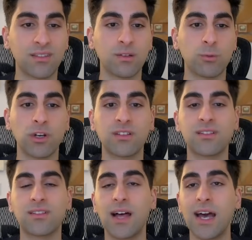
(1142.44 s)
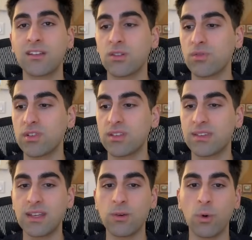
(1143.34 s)
the rook slides over to
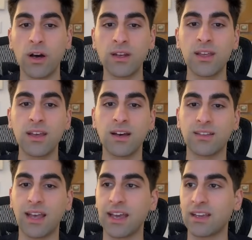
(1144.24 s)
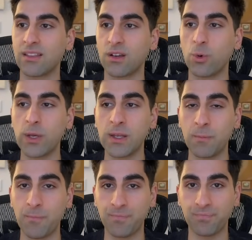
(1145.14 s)
d1, attacking the
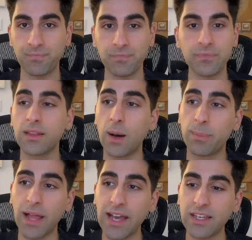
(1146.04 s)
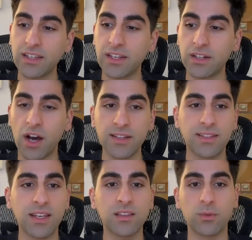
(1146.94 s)
queen. Now black cannot
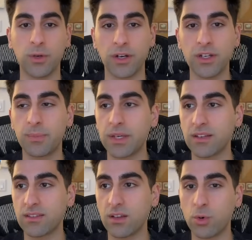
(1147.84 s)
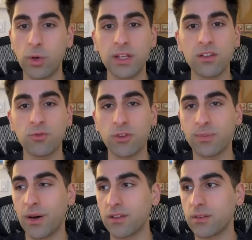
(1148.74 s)
take the rook because the queen is
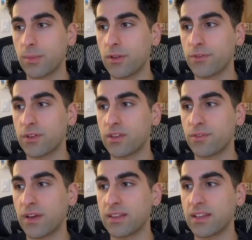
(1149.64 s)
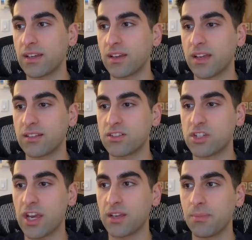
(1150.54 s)
responsible for defending against
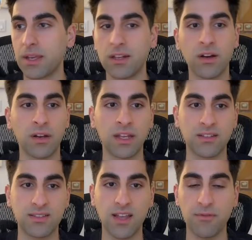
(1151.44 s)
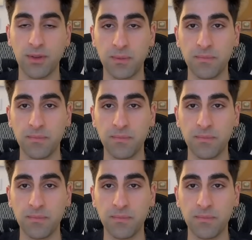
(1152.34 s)
checkmate on h7.